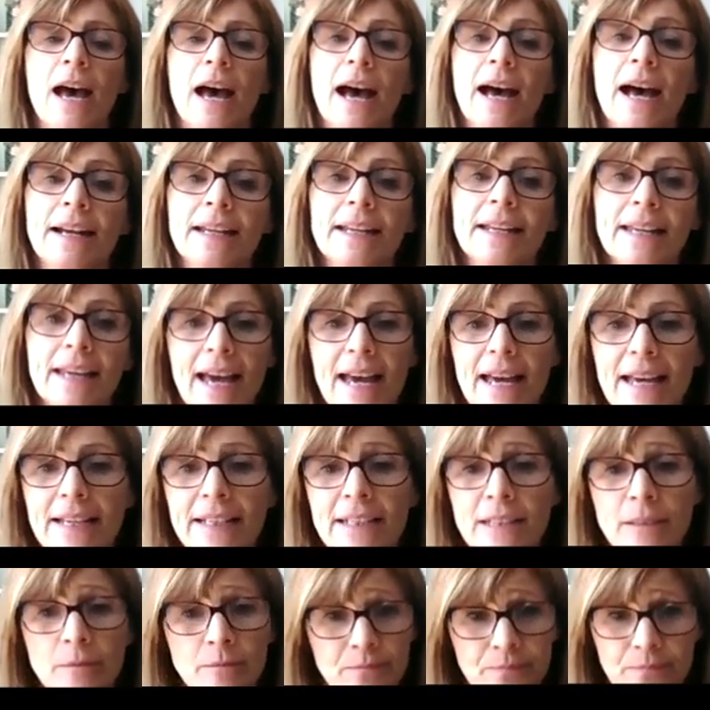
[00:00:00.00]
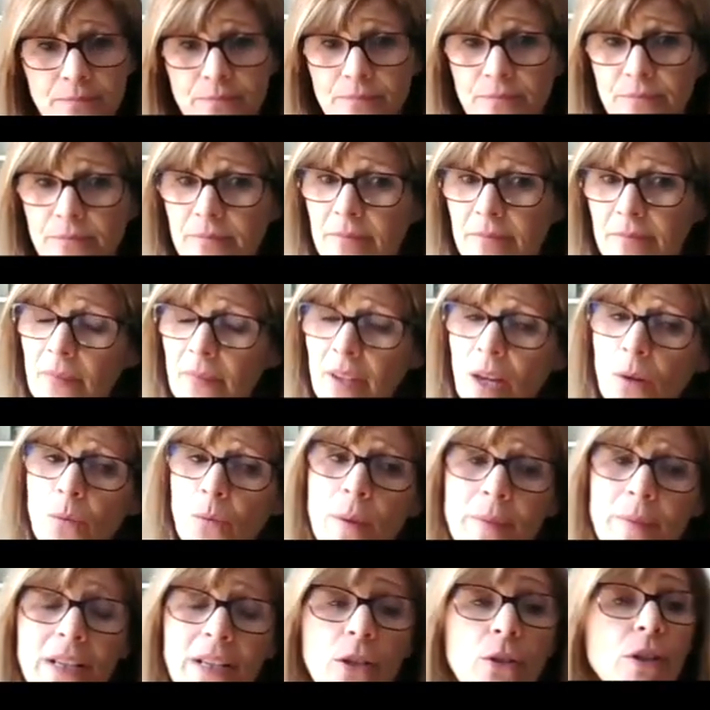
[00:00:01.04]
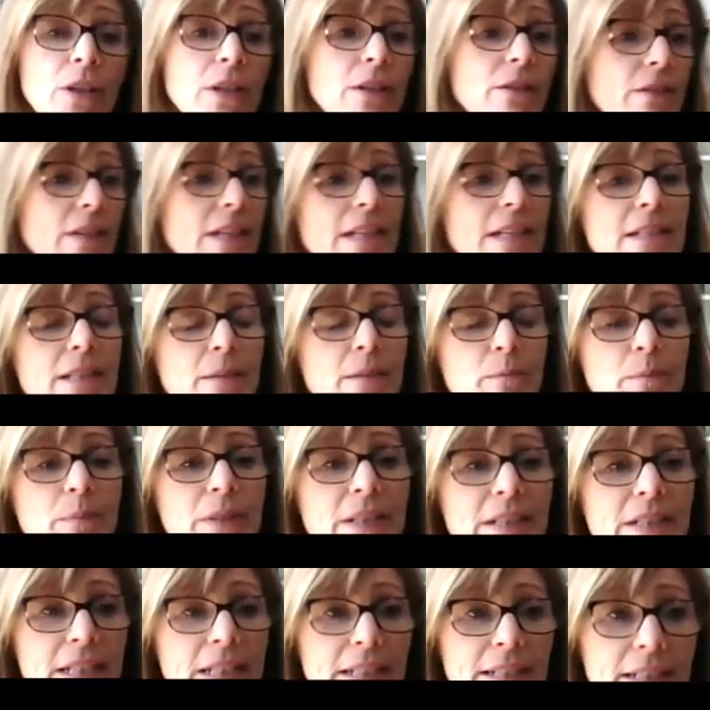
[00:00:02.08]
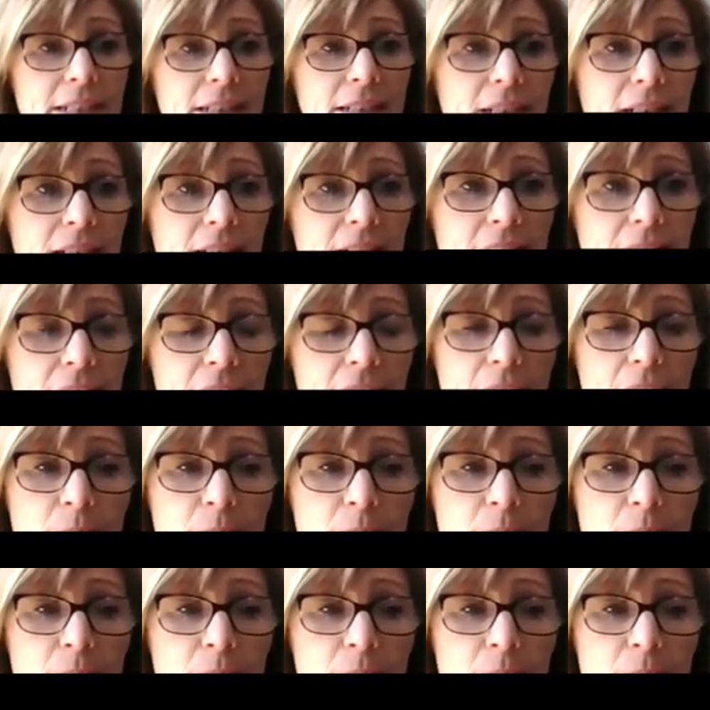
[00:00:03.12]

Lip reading: And again, when we look at these particular